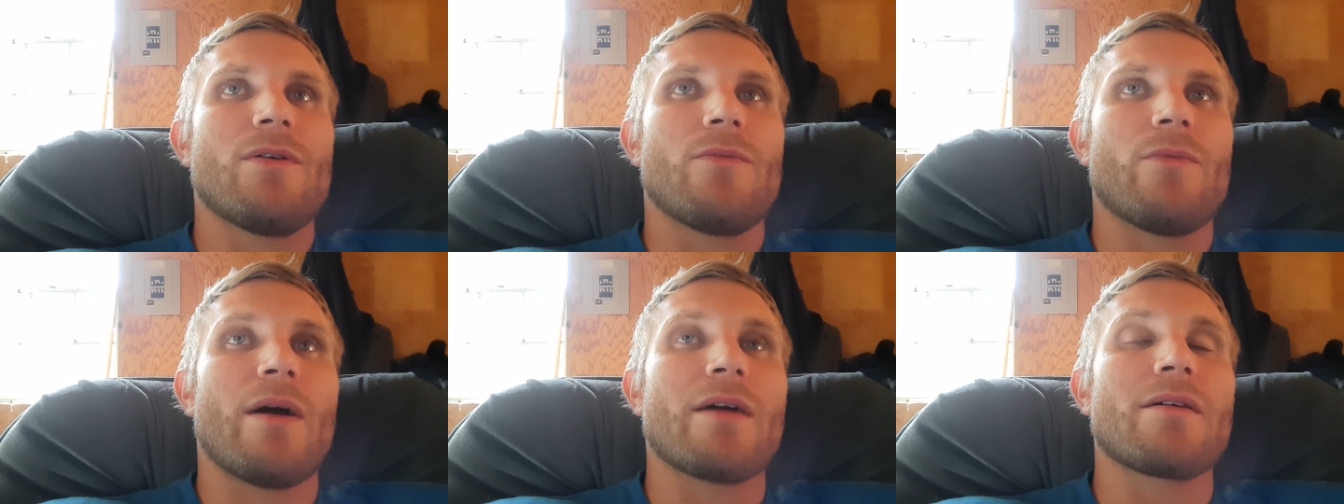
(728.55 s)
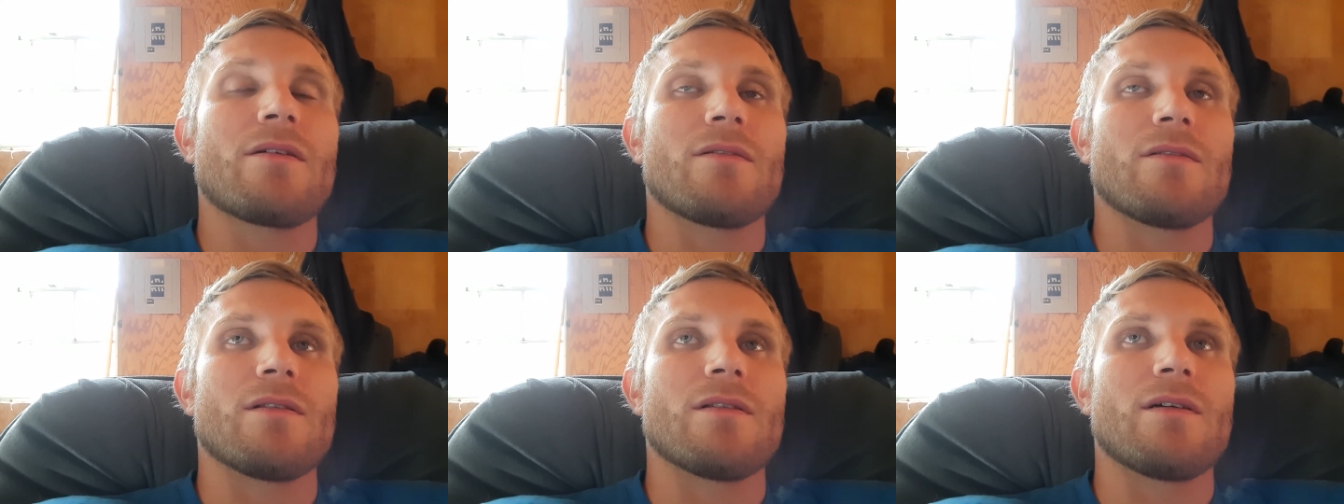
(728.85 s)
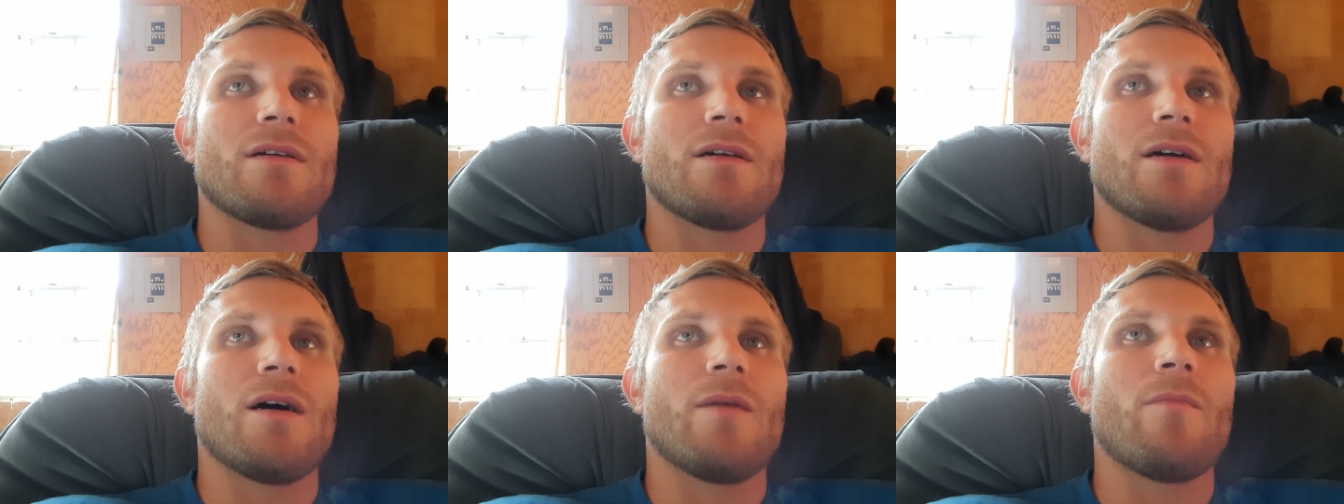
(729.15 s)

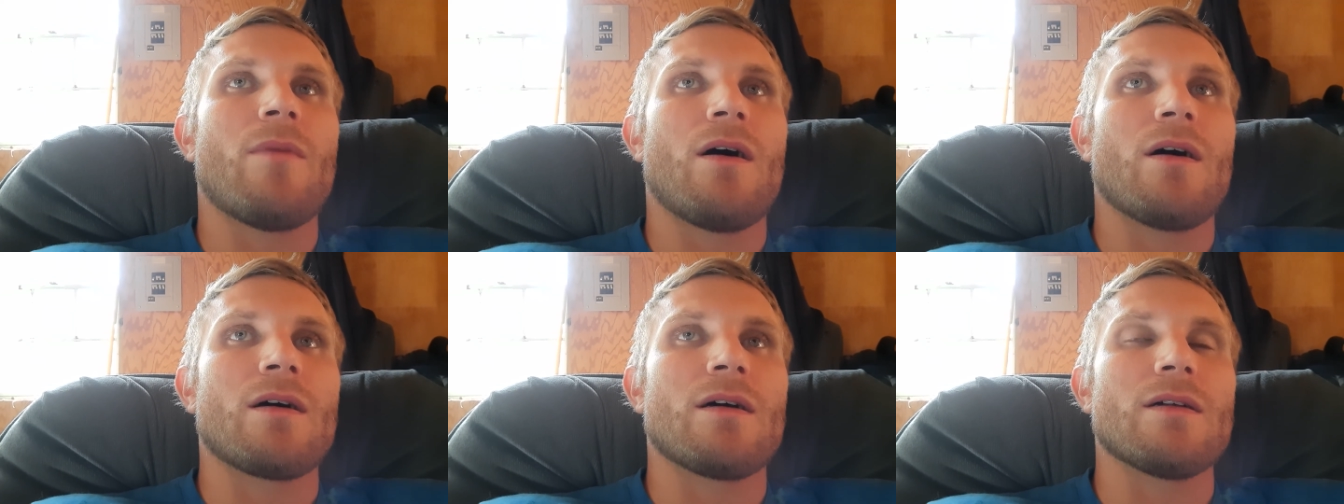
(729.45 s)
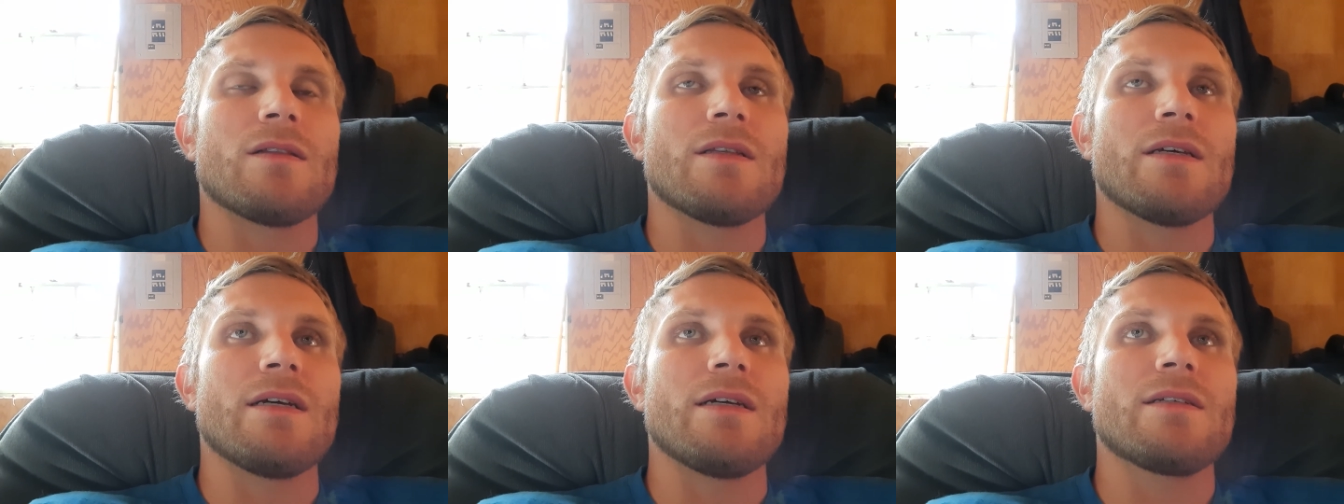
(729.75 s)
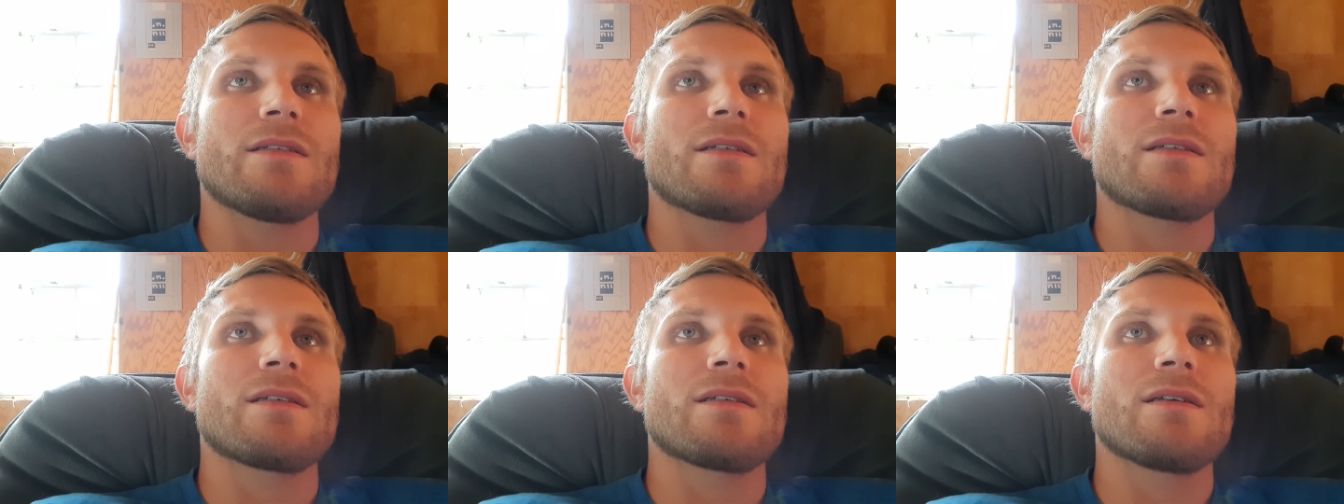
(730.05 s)
regularly among
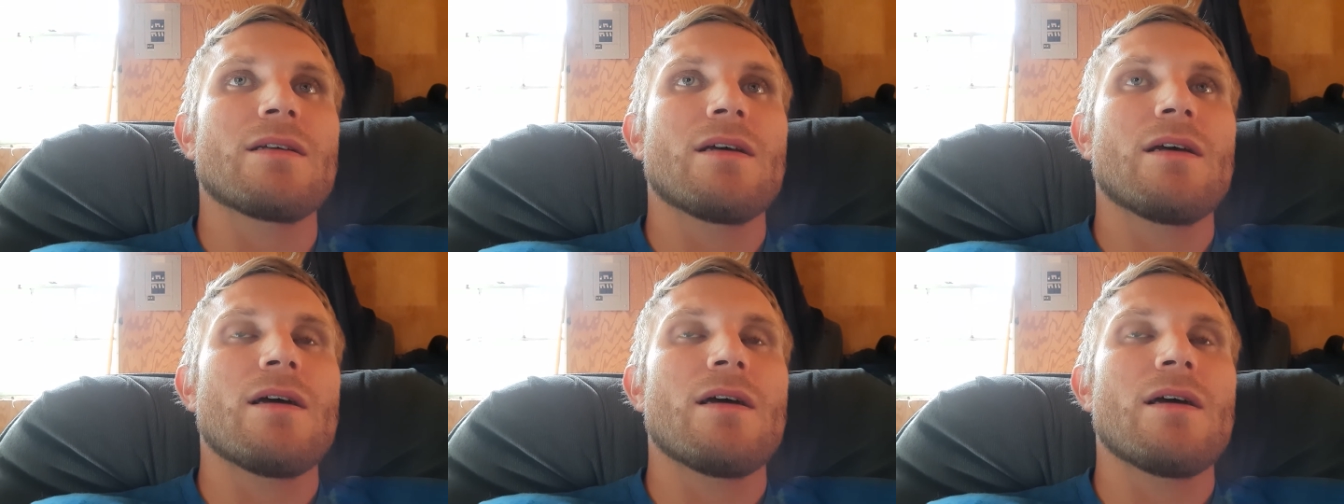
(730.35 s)
elites.